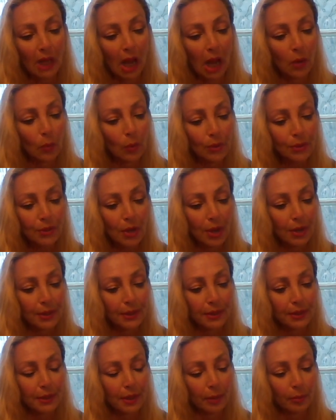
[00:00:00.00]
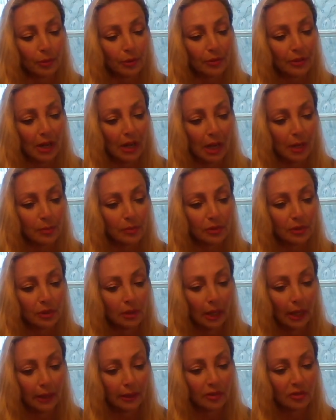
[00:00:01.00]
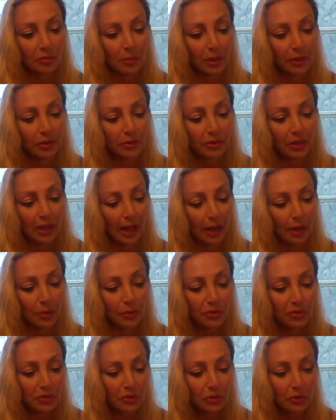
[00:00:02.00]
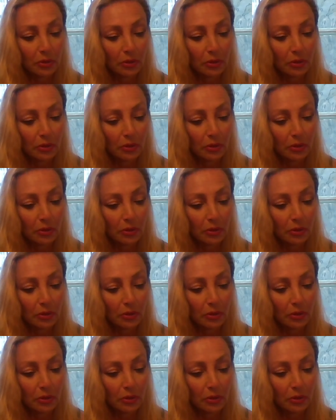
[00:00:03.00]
I worked on it a number of times at his mother's house,